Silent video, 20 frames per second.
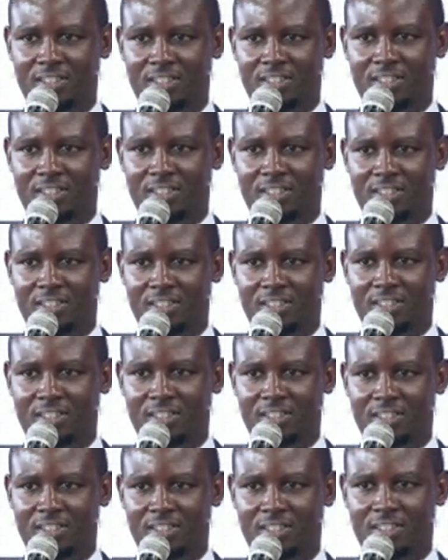Love
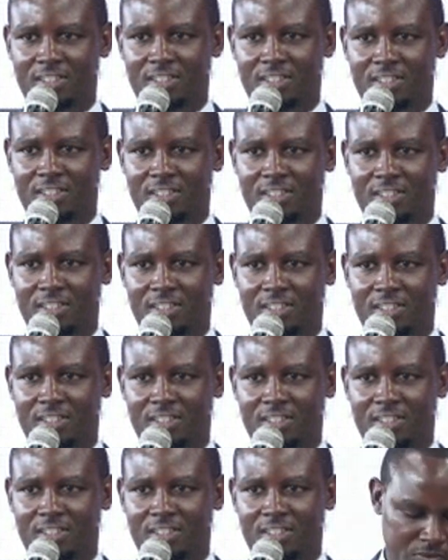Leadership and the Power of a
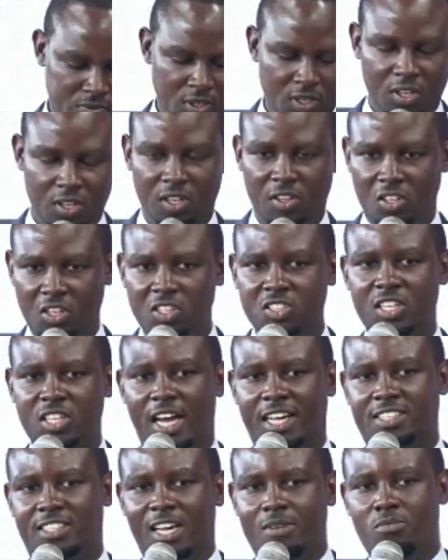Signature.
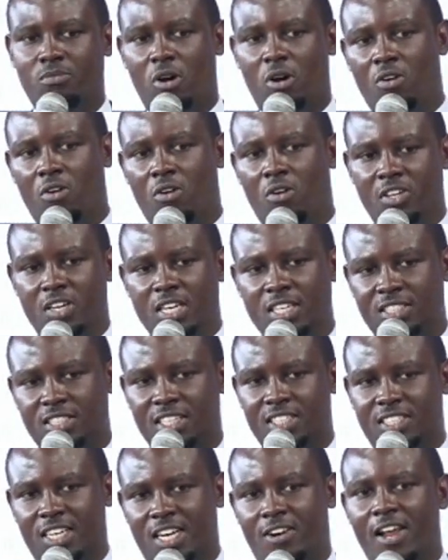These are some of the
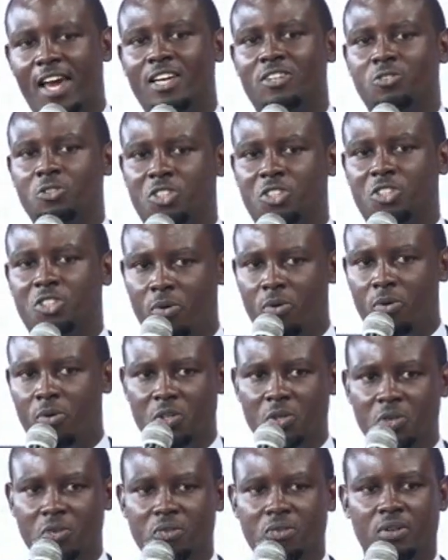insights that I'd like to
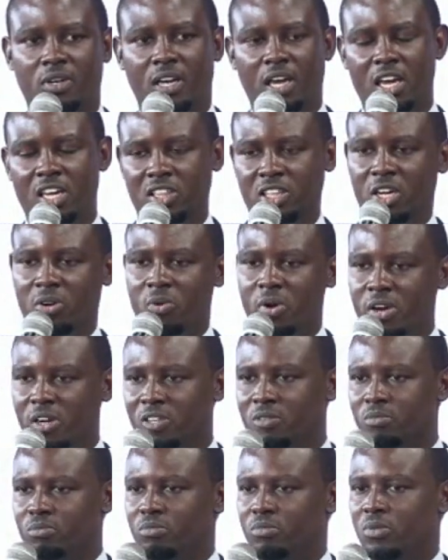share with you in
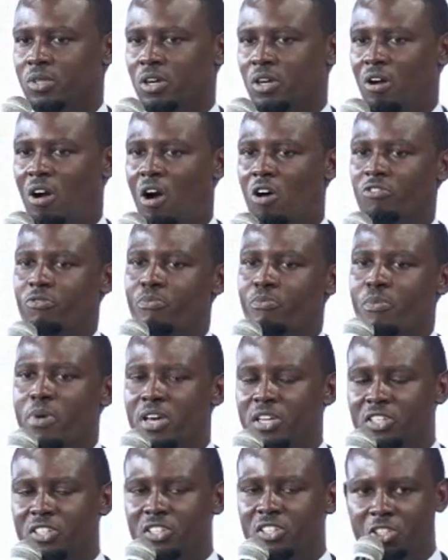the realm
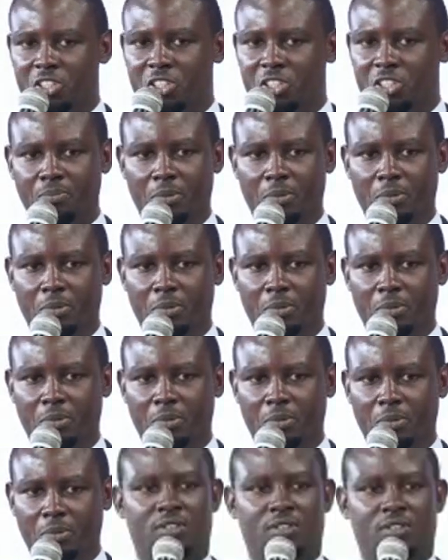of
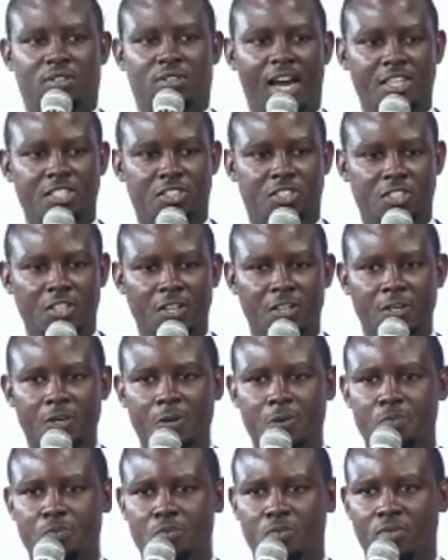mentorship
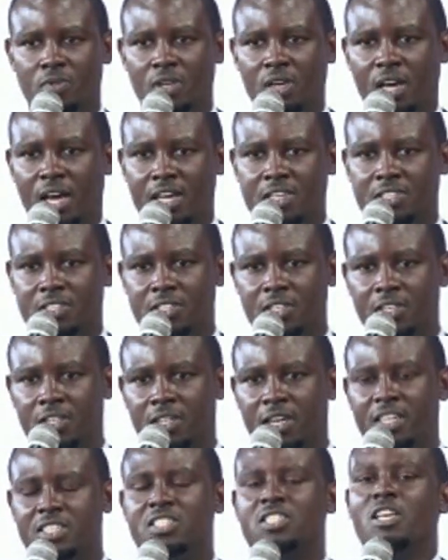as
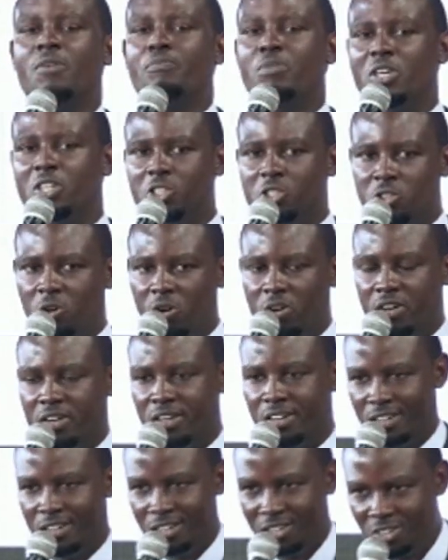a stepping
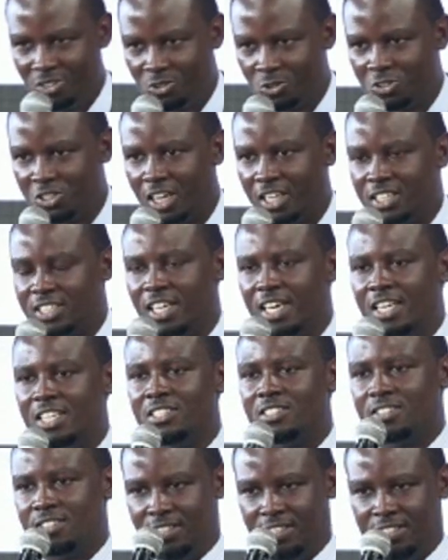stone to
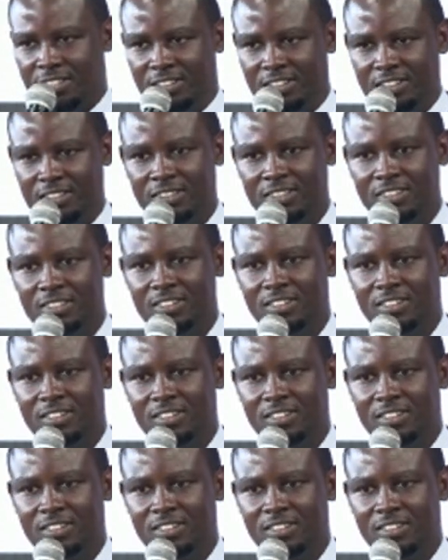success.